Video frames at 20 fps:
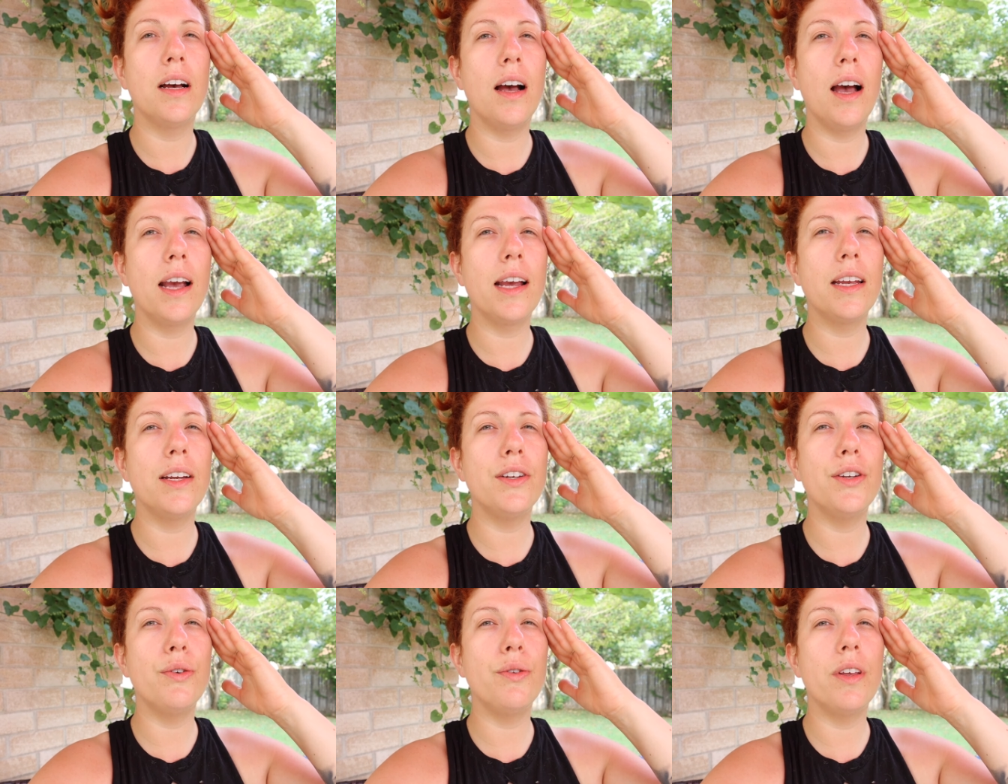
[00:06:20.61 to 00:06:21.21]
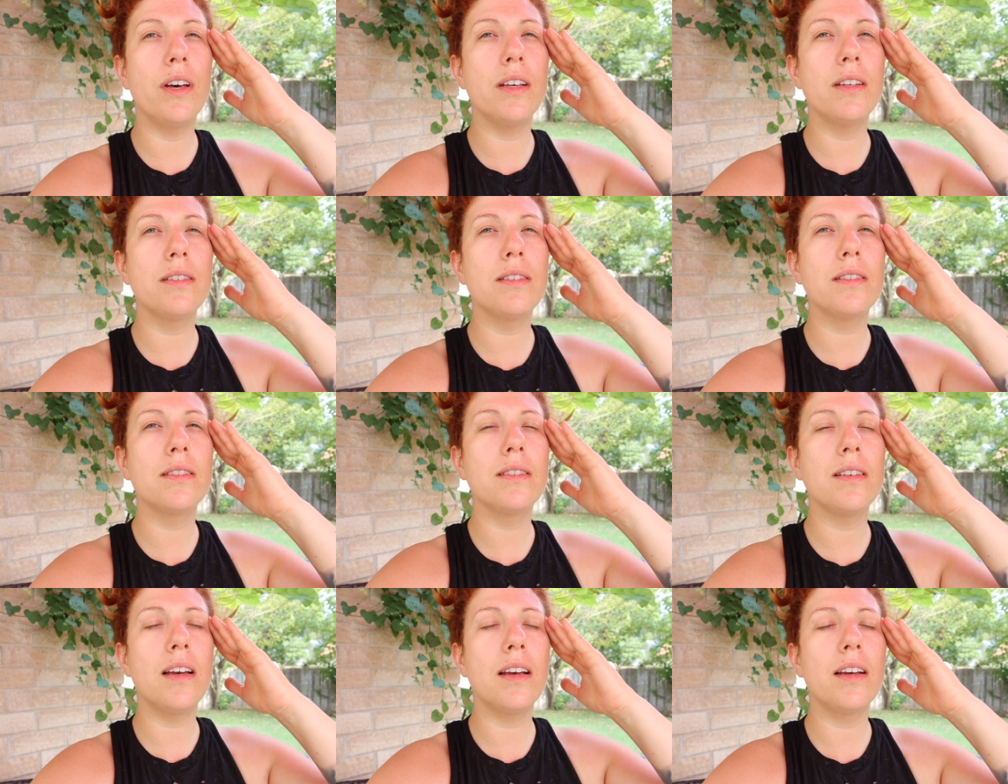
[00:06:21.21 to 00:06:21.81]
I can do
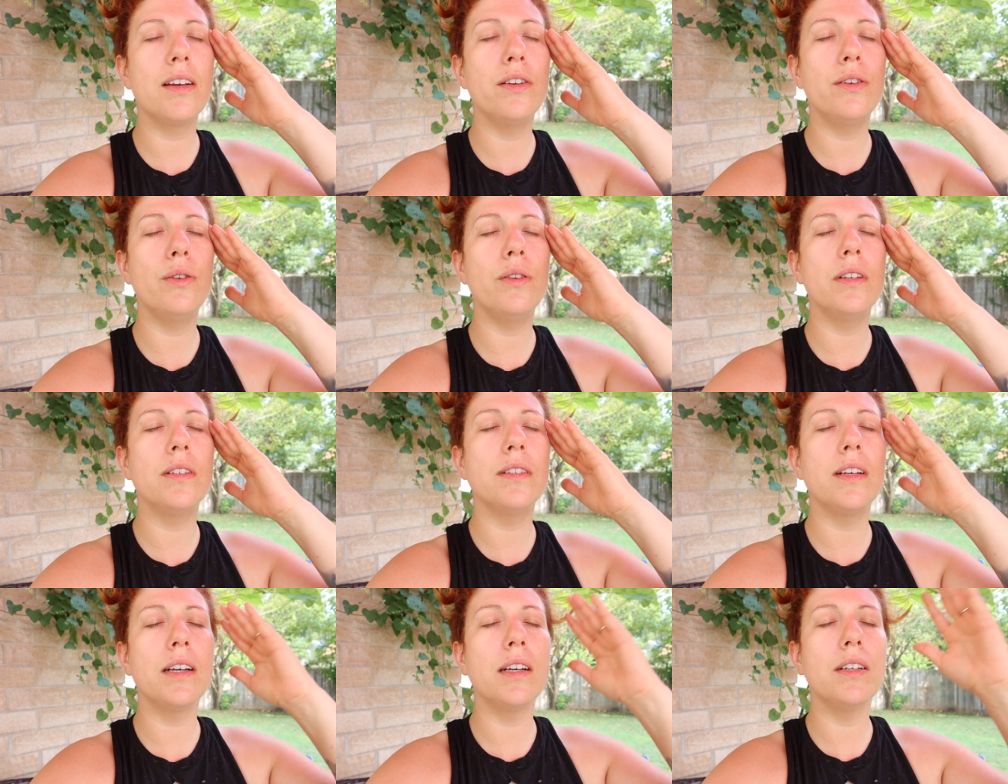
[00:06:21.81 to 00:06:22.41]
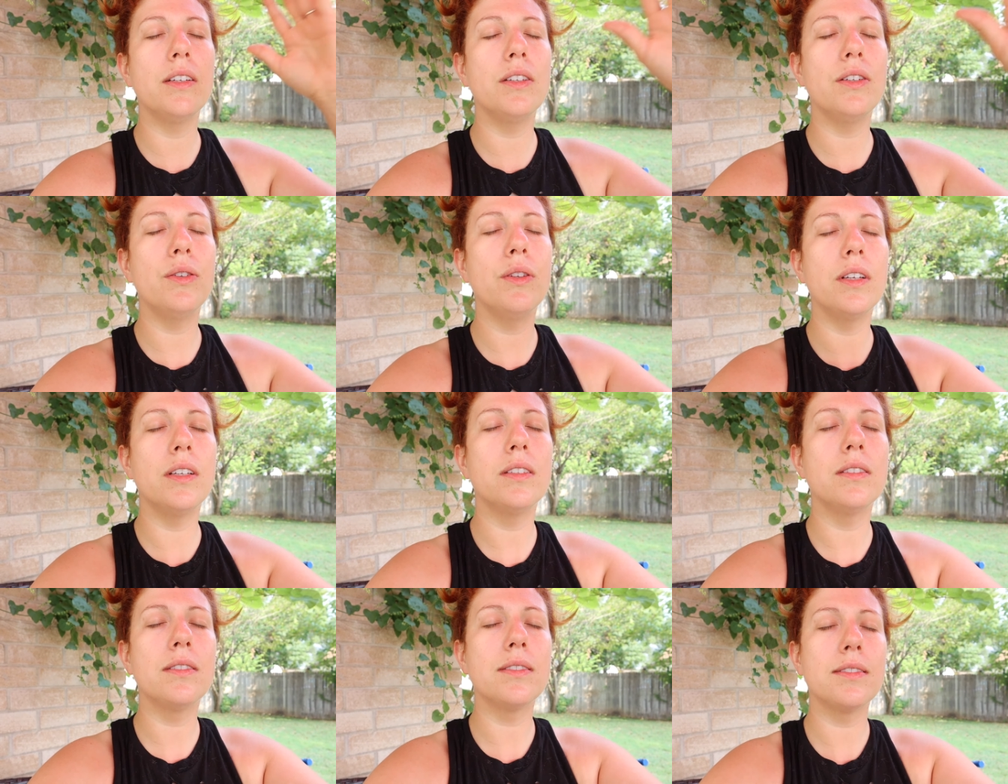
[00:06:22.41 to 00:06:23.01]
this. I can do
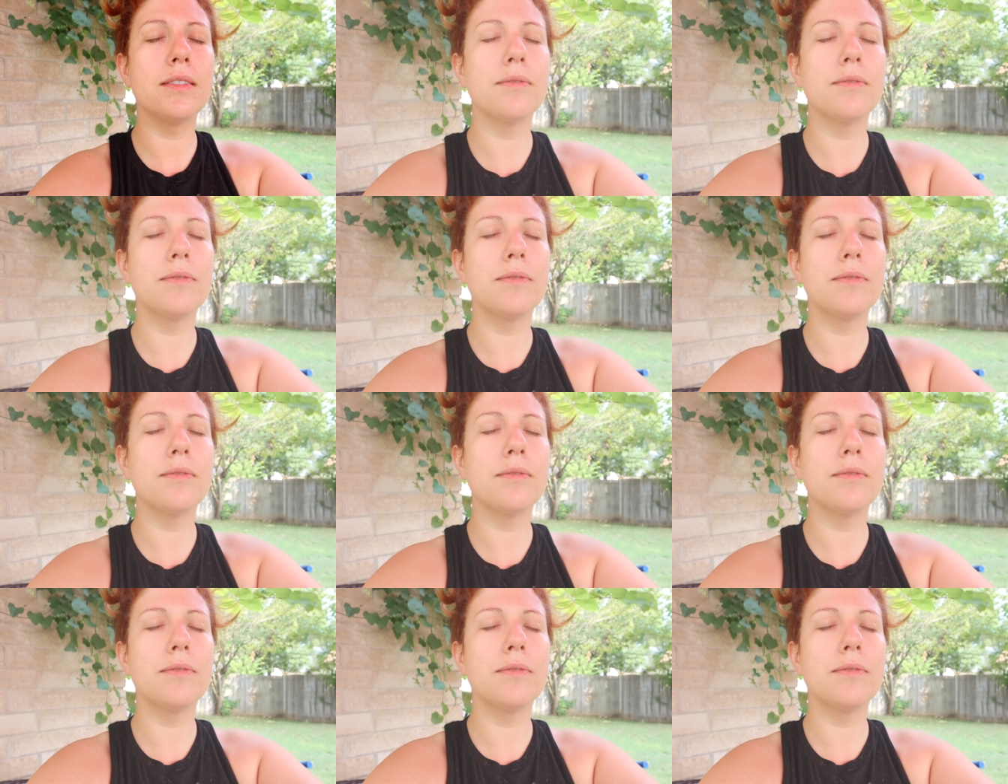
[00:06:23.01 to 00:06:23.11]
this.